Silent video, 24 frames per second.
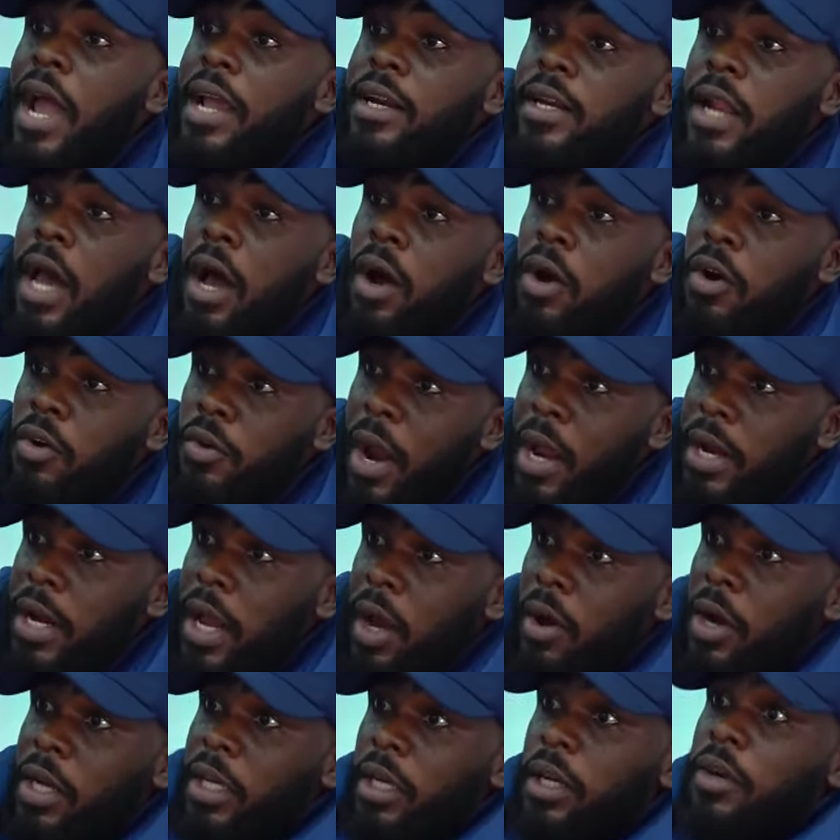now, right
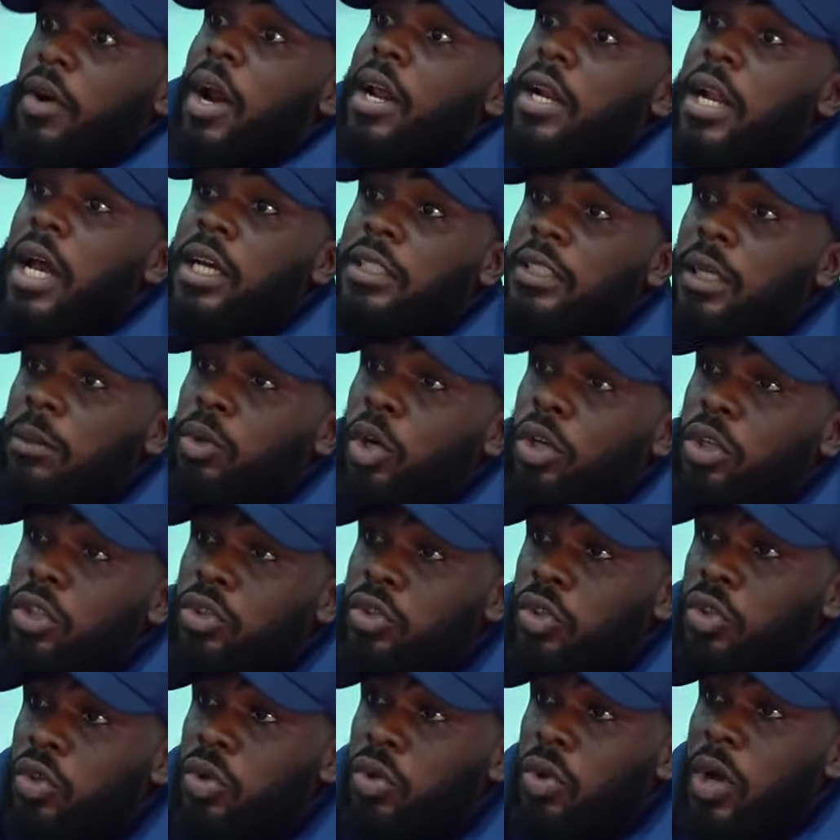now, right now, as I'm talking to
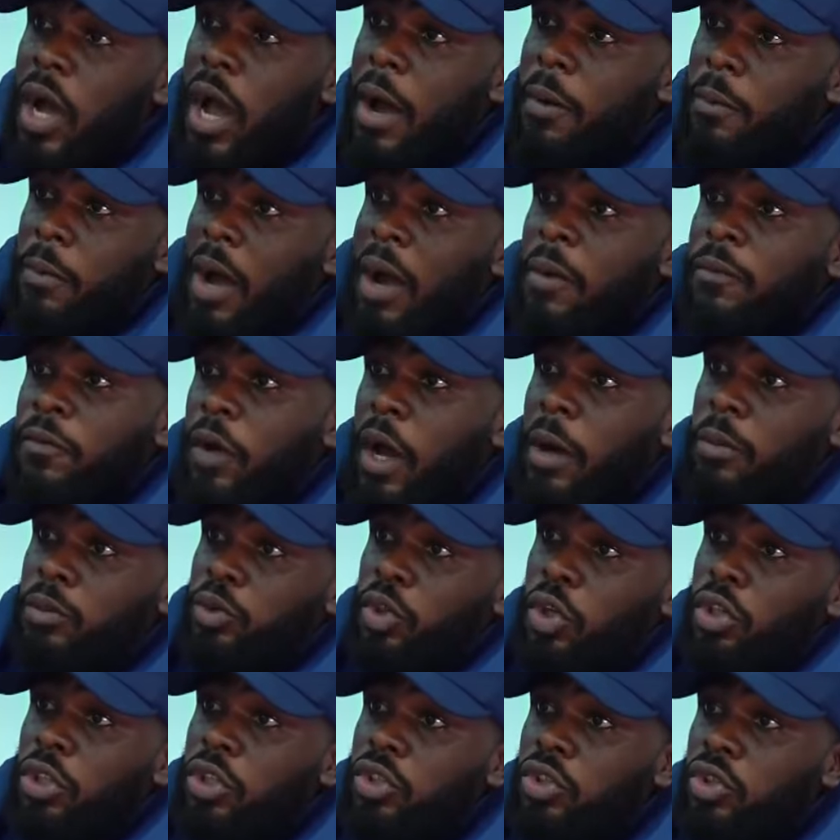you, I'm I'm I'm
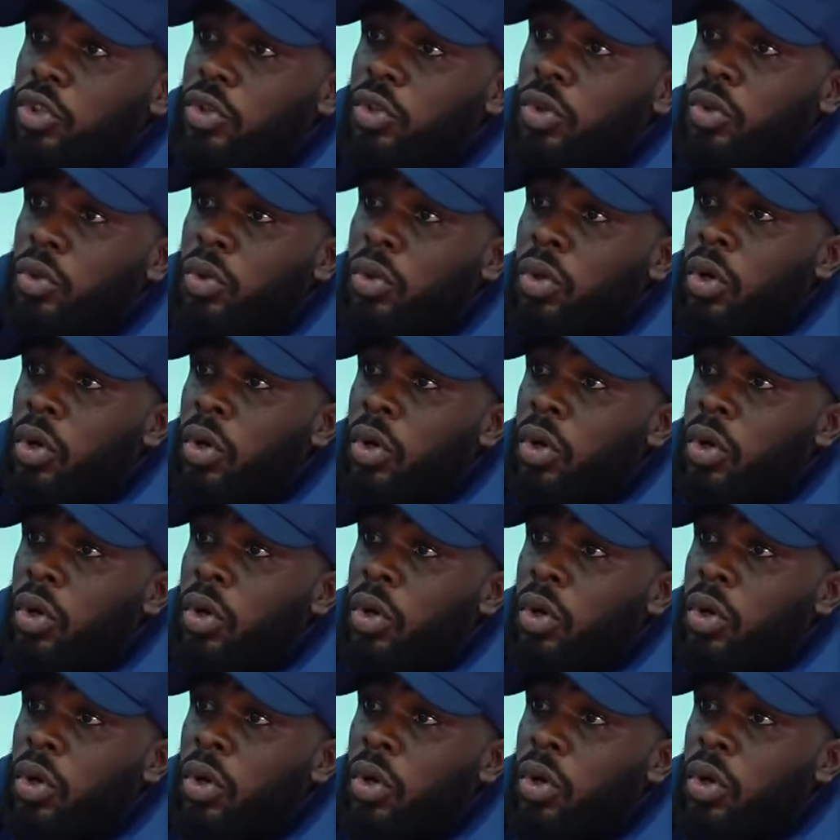talking to you